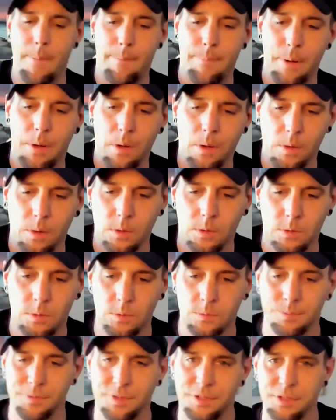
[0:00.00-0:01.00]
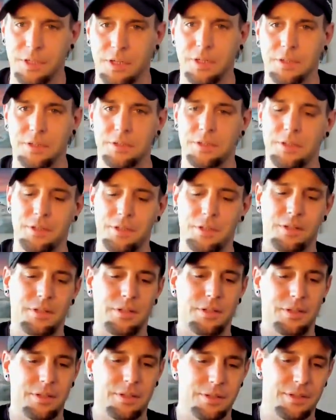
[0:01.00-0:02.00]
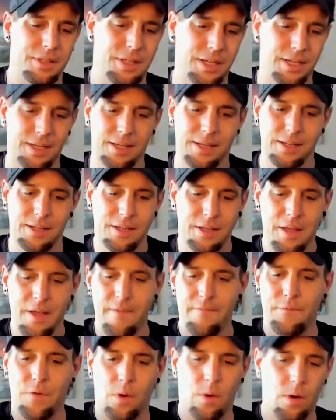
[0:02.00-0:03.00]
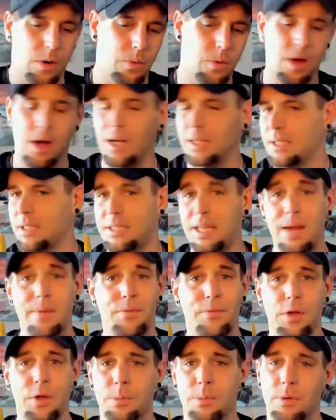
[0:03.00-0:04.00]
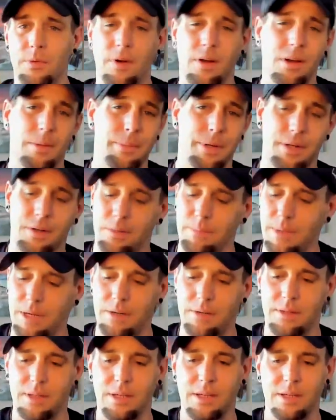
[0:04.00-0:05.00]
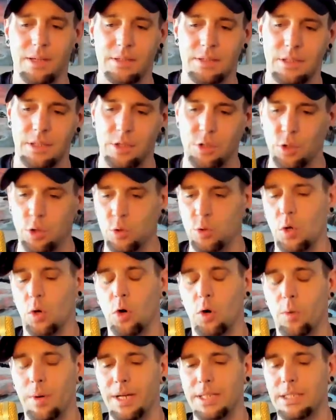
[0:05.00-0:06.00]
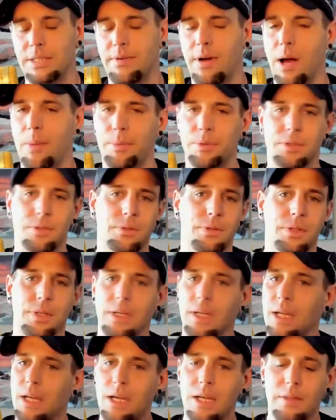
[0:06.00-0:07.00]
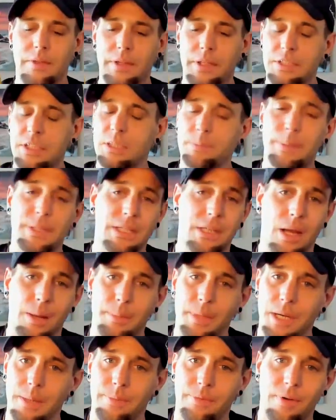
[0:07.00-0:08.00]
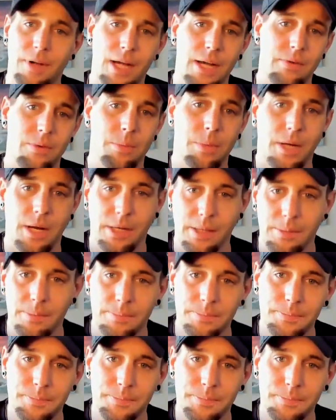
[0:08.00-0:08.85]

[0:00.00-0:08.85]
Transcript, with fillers: Boom, sun card. Okay. Four of Wands. It's time for you to move on to bigger and better things, new doorways of opportunity. This has been coming up for everybody.